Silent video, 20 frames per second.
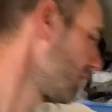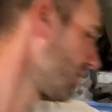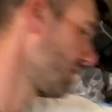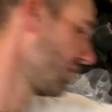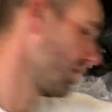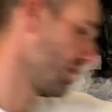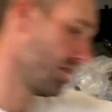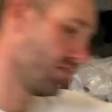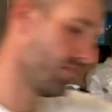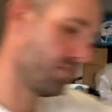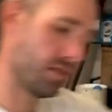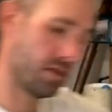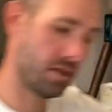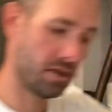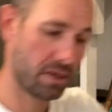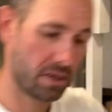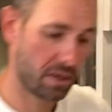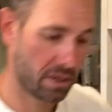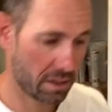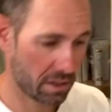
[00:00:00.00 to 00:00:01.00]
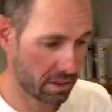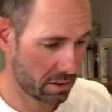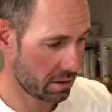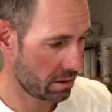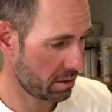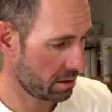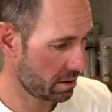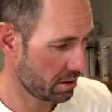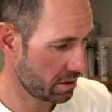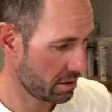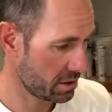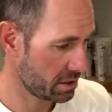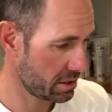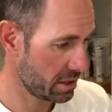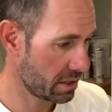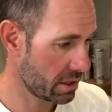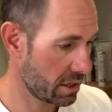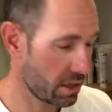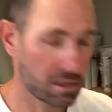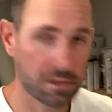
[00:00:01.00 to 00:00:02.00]
So I just
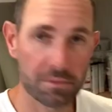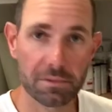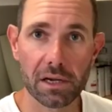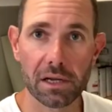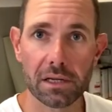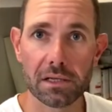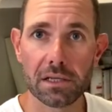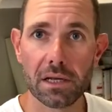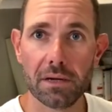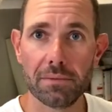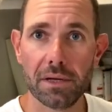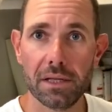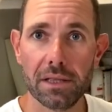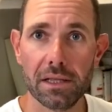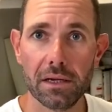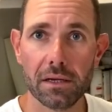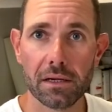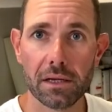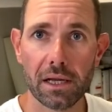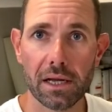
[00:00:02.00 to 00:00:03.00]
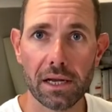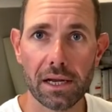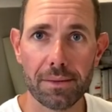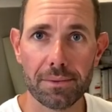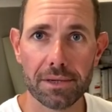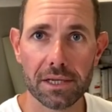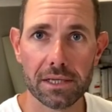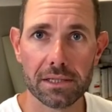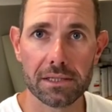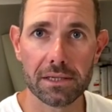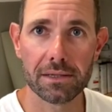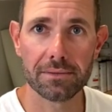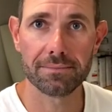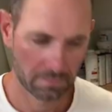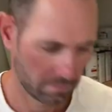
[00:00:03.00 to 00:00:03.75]
need to cut some glass up and then I can get laminating.